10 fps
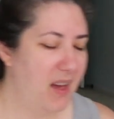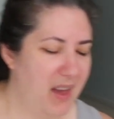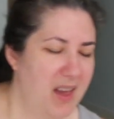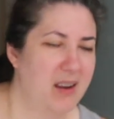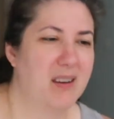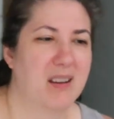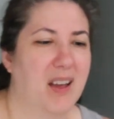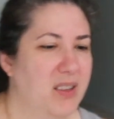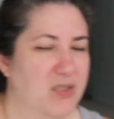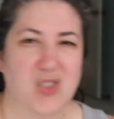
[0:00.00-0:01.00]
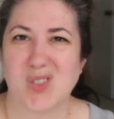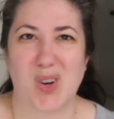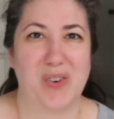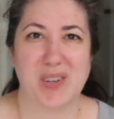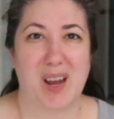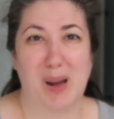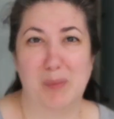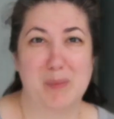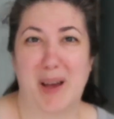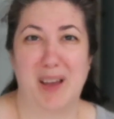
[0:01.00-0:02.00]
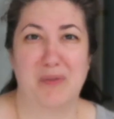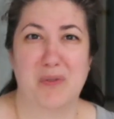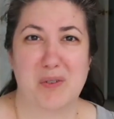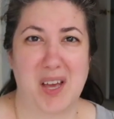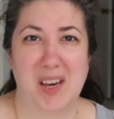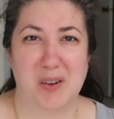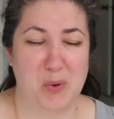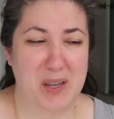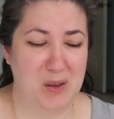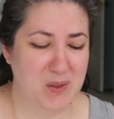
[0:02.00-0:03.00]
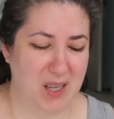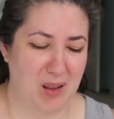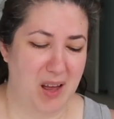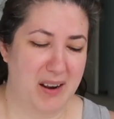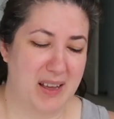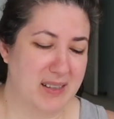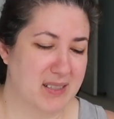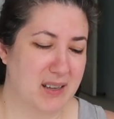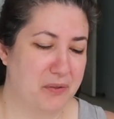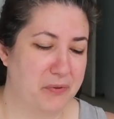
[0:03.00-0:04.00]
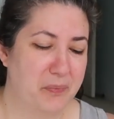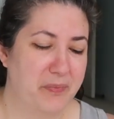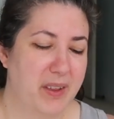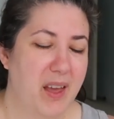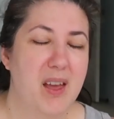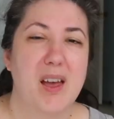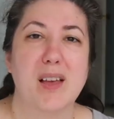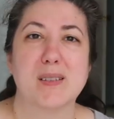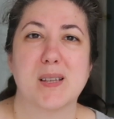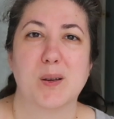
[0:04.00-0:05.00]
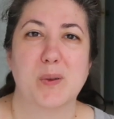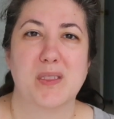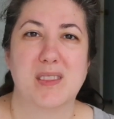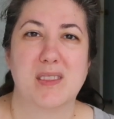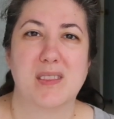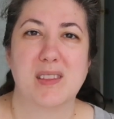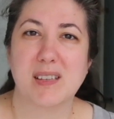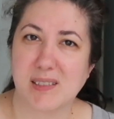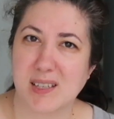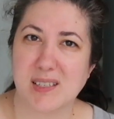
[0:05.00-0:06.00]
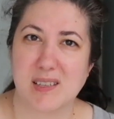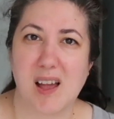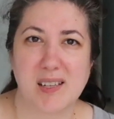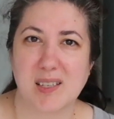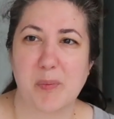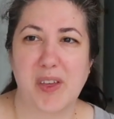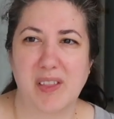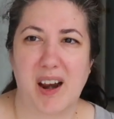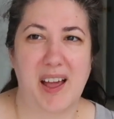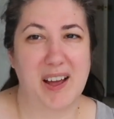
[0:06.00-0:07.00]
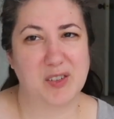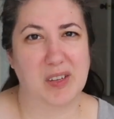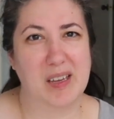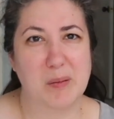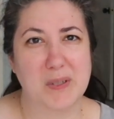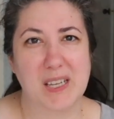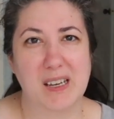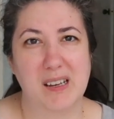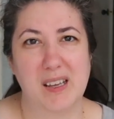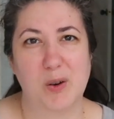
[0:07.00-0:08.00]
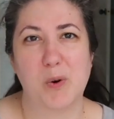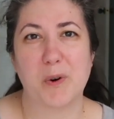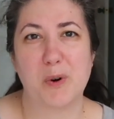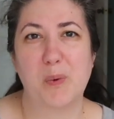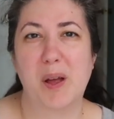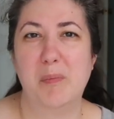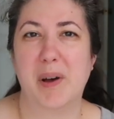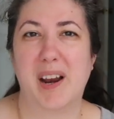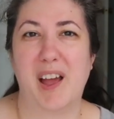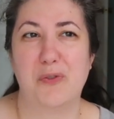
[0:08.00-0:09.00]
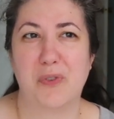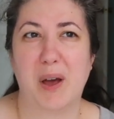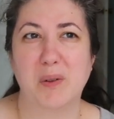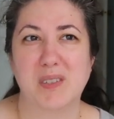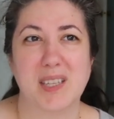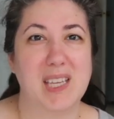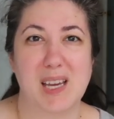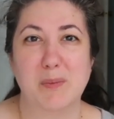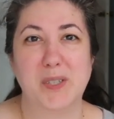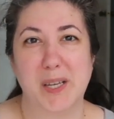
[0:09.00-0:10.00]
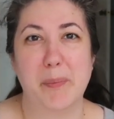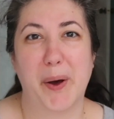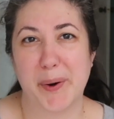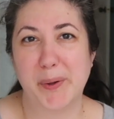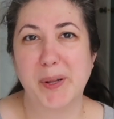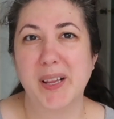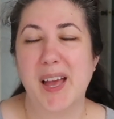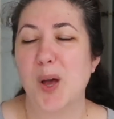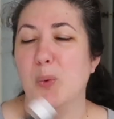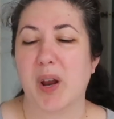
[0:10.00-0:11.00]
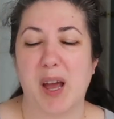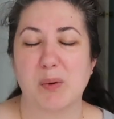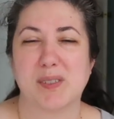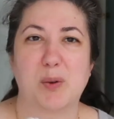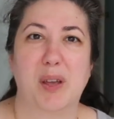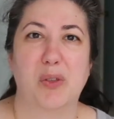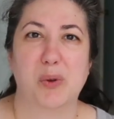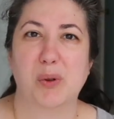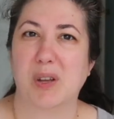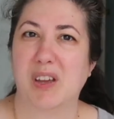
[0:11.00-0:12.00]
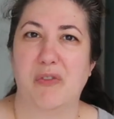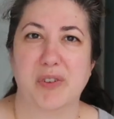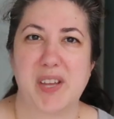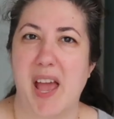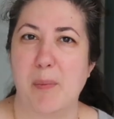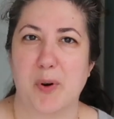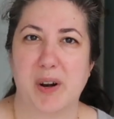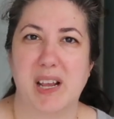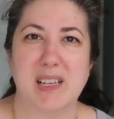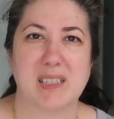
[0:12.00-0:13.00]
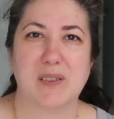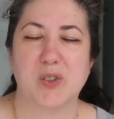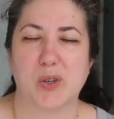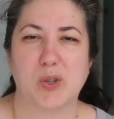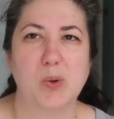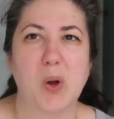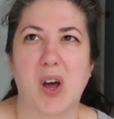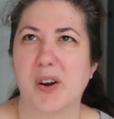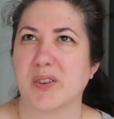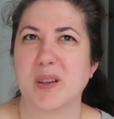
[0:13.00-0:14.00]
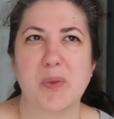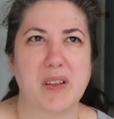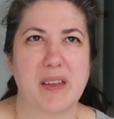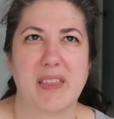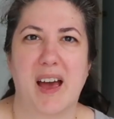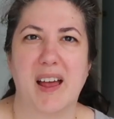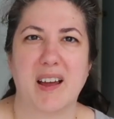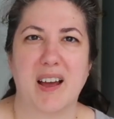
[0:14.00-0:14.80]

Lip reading: And it's just over time, I've kind of quit using a lot of that stuff. So this is not something that I actually emptied in Q1, but I found the empty bottle when I was going through looking for tape or adhesives or Goo Gone or something like that.